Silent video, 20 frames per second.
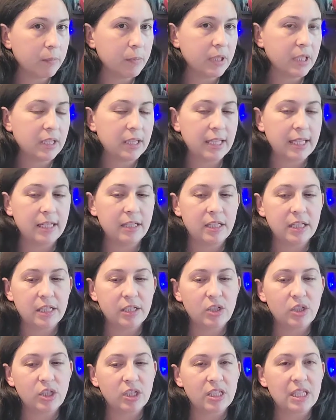but they
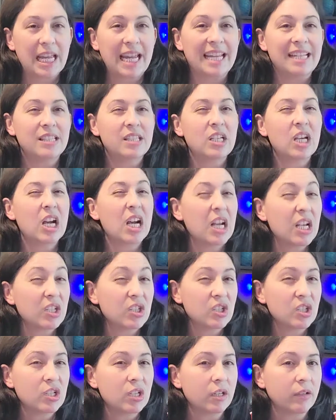did just a
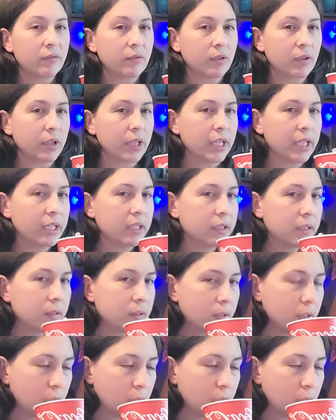touch of green